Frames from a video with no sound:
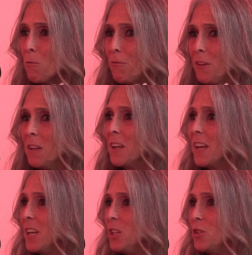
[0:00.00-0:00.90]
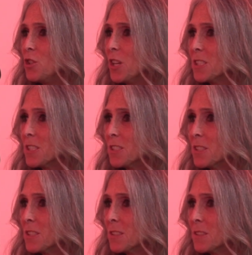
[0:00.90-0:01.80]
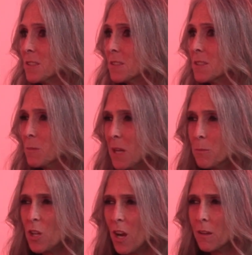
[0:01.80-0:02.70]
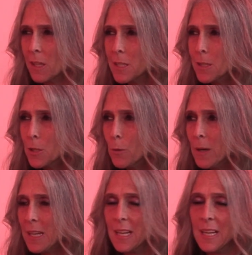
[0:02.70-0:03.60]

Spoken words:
feeling, and you just, sometimes you got to listen to it.